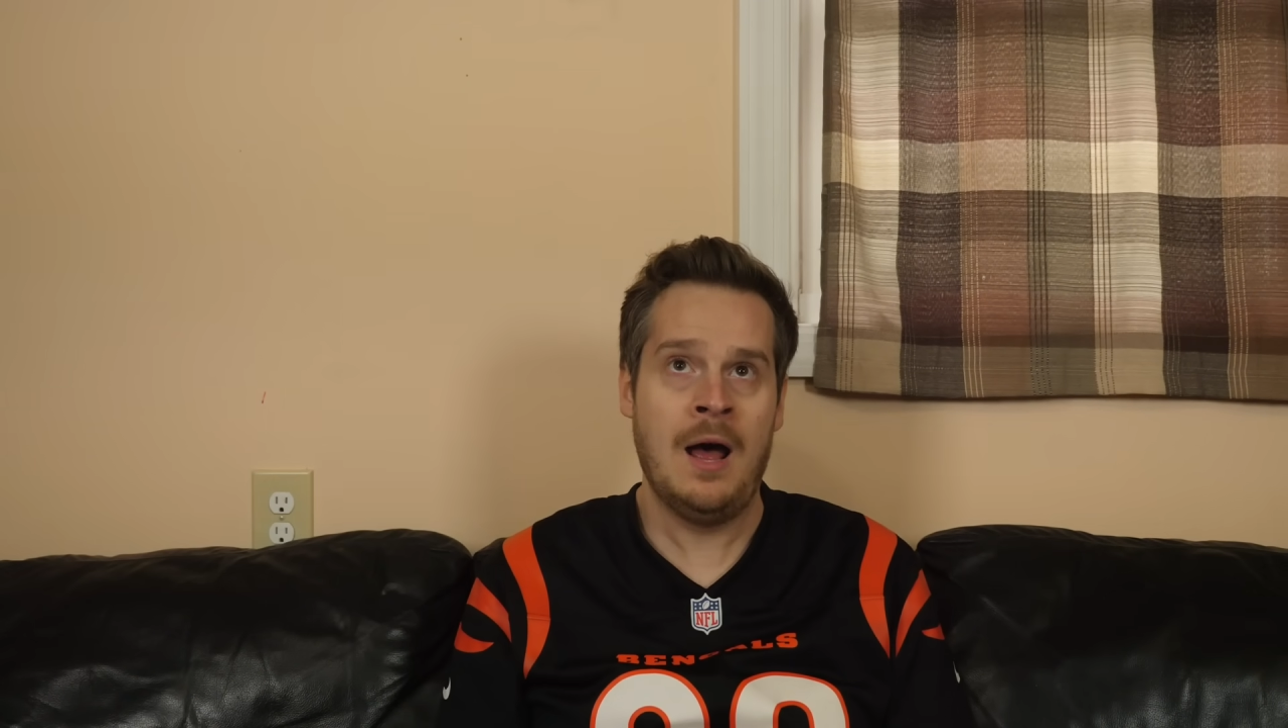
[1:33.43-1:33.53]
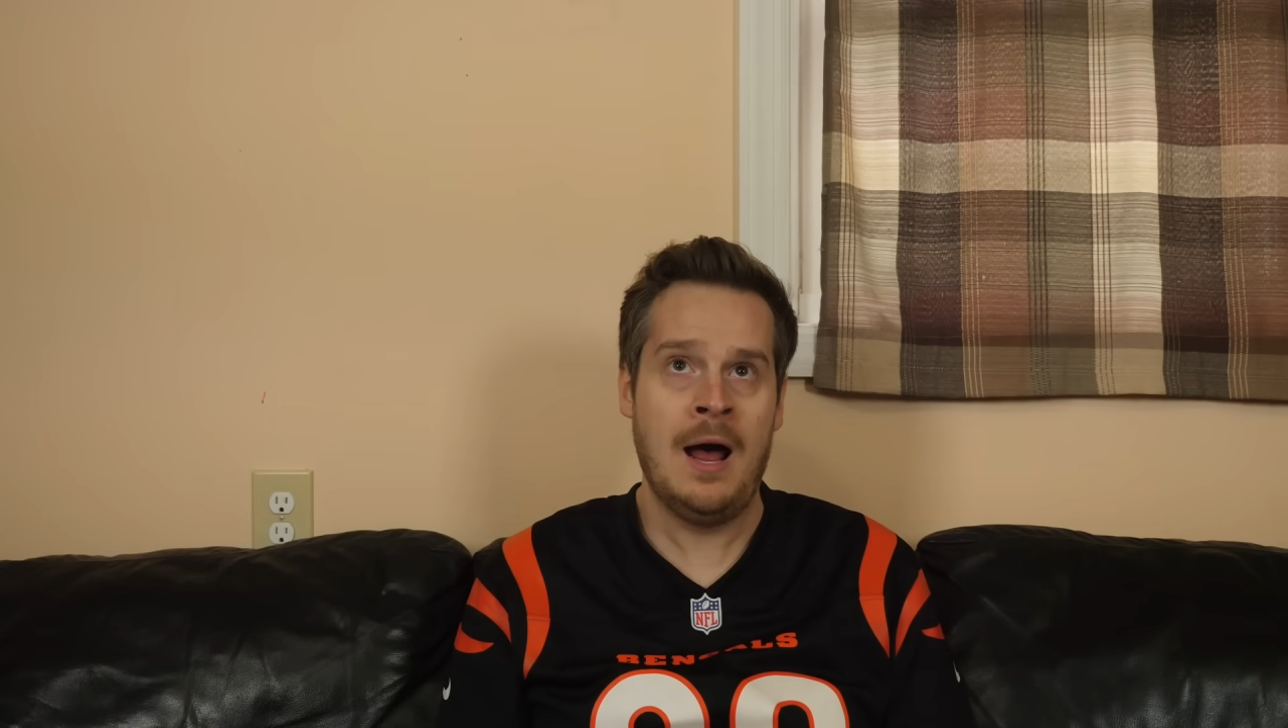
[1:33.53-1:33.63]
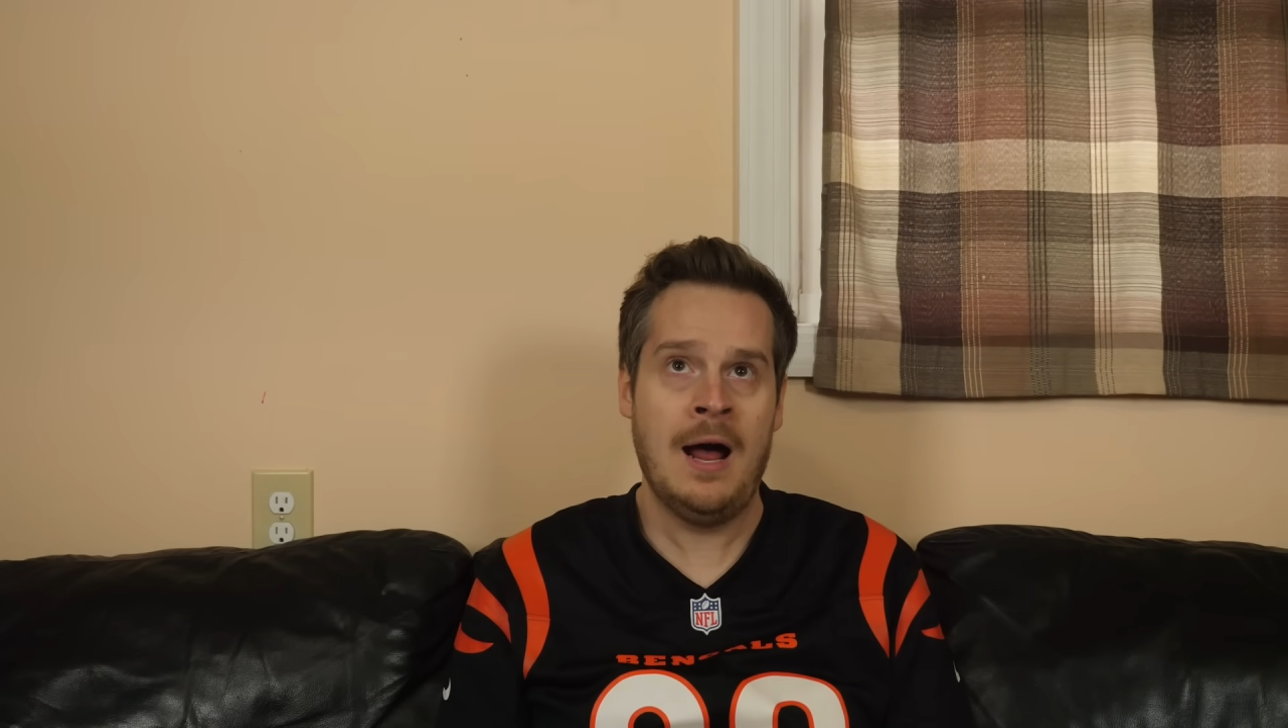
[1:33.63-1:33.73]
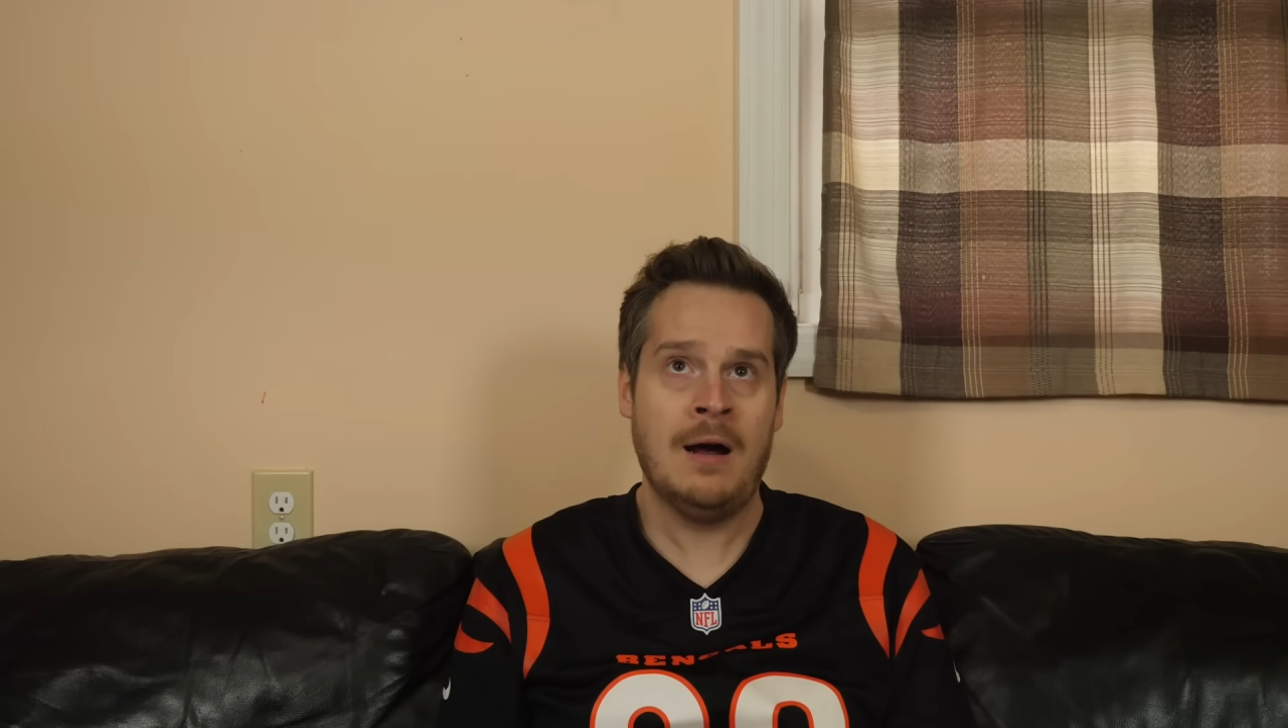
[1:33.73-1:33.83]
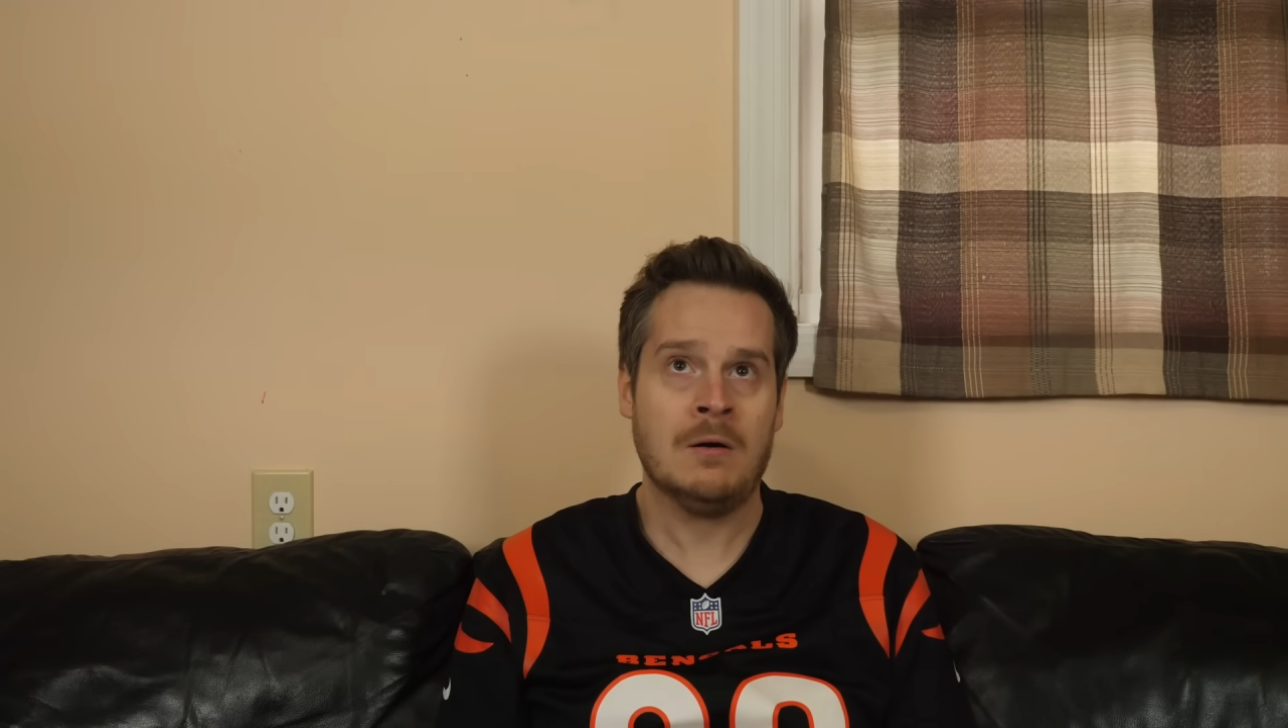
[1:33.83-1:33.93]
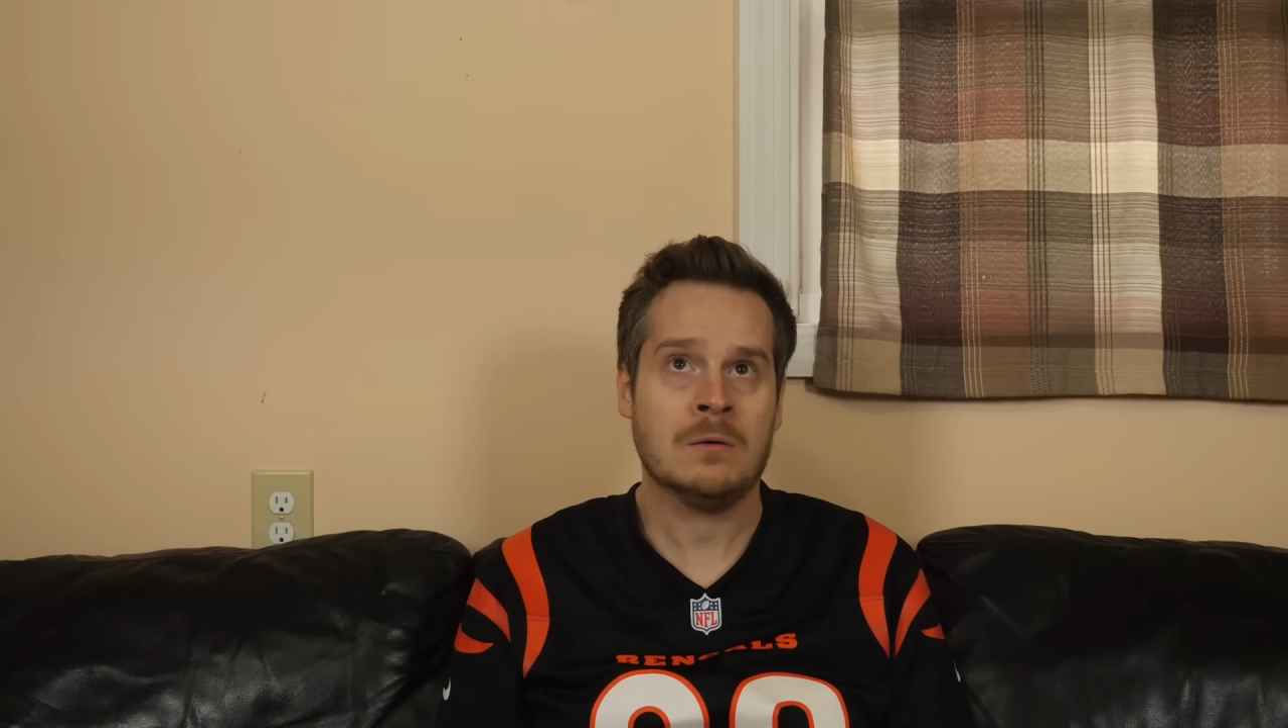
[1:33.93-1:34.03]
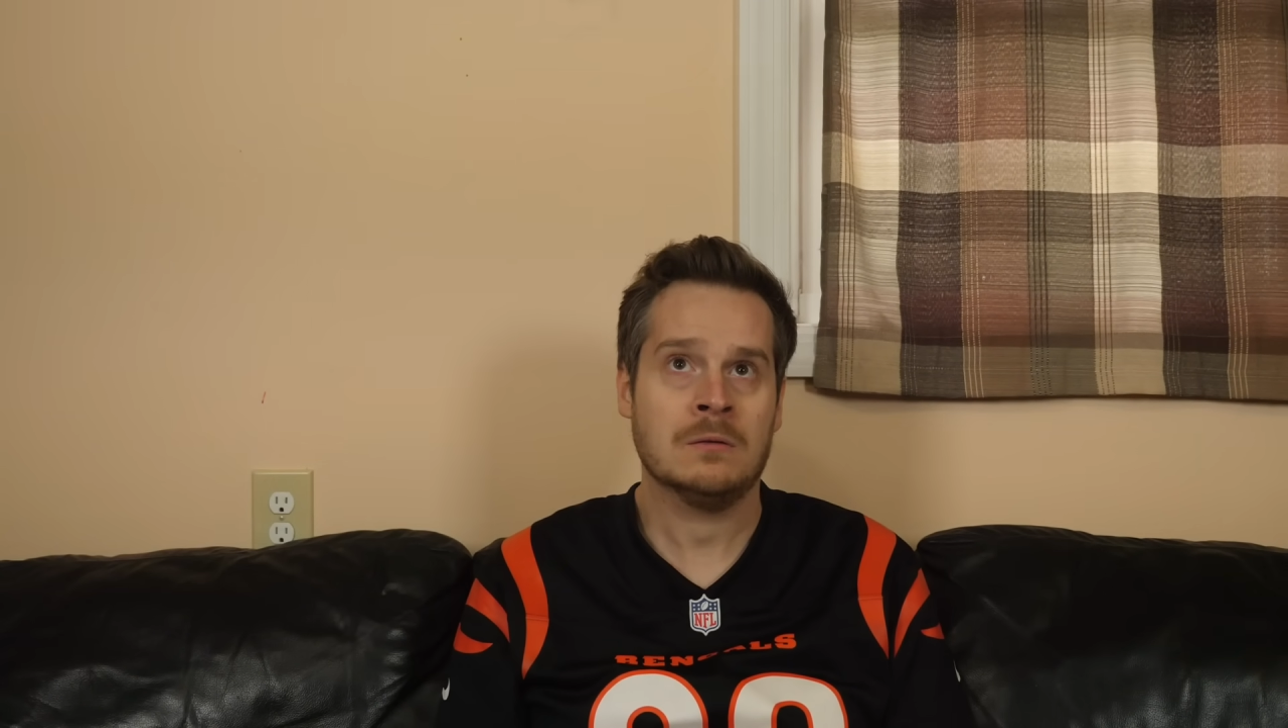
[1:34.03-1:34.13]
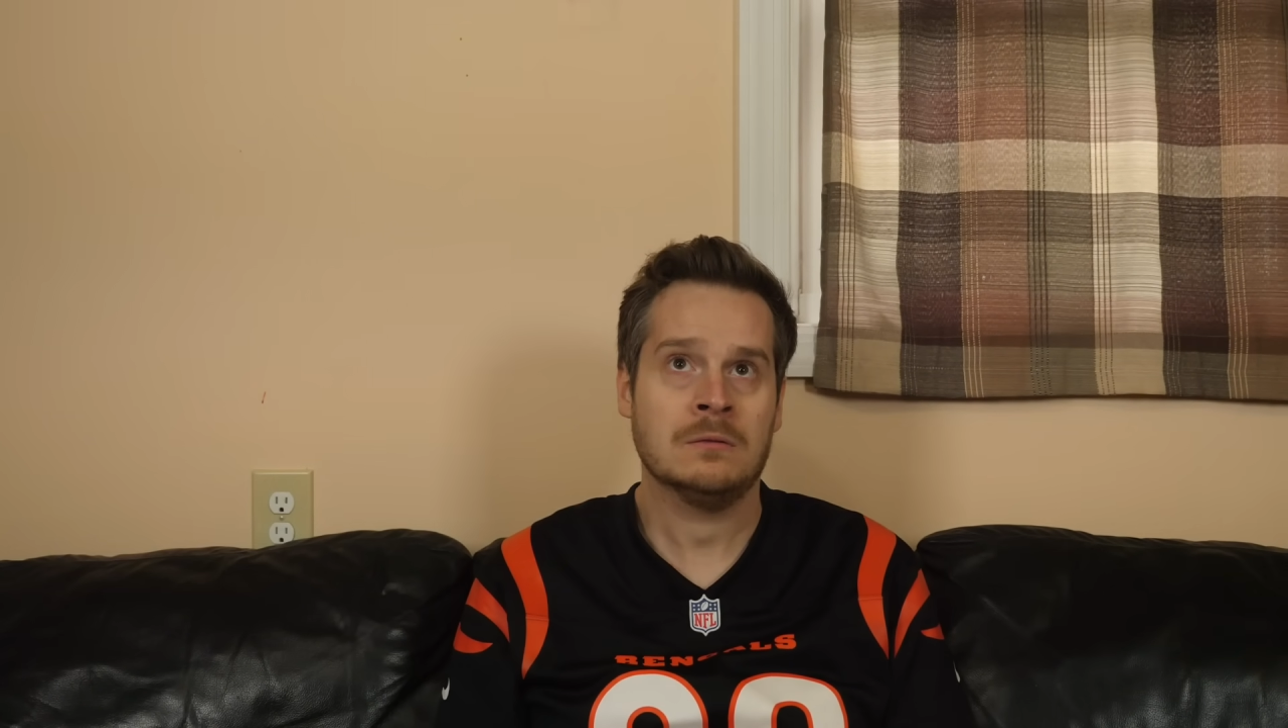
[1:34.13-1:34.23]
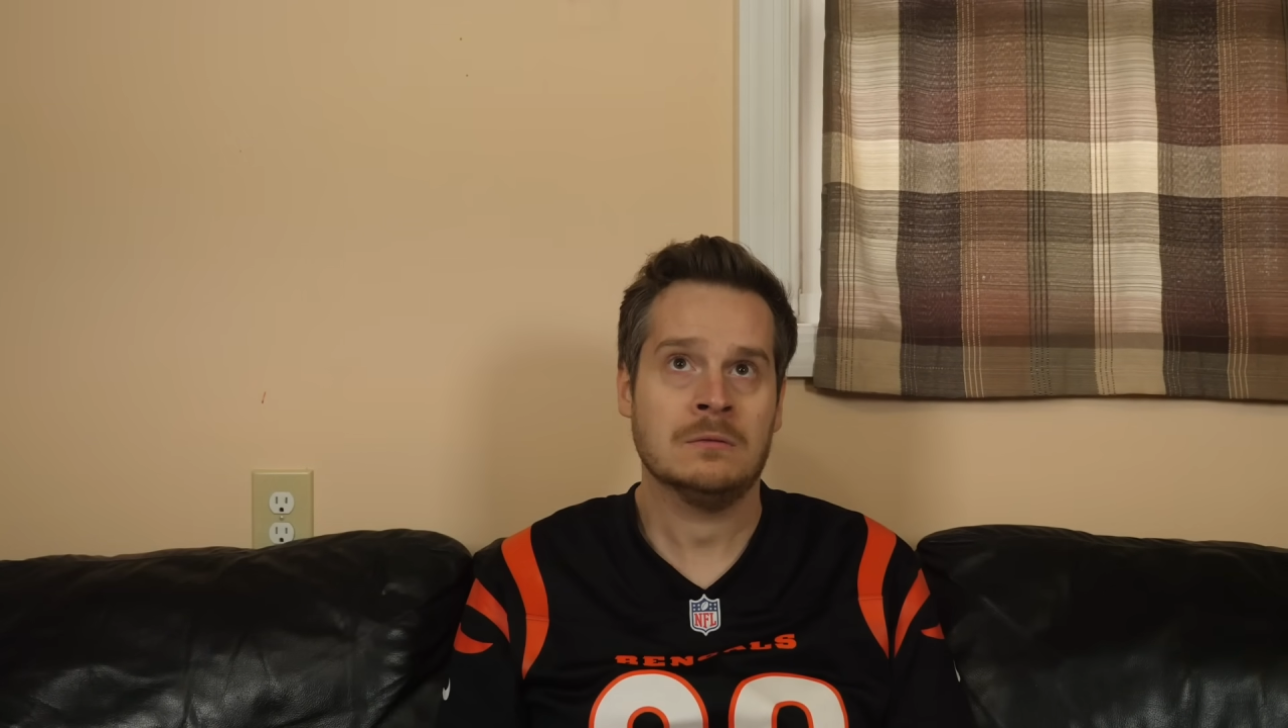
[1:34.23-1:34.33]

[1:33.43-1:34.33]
ow.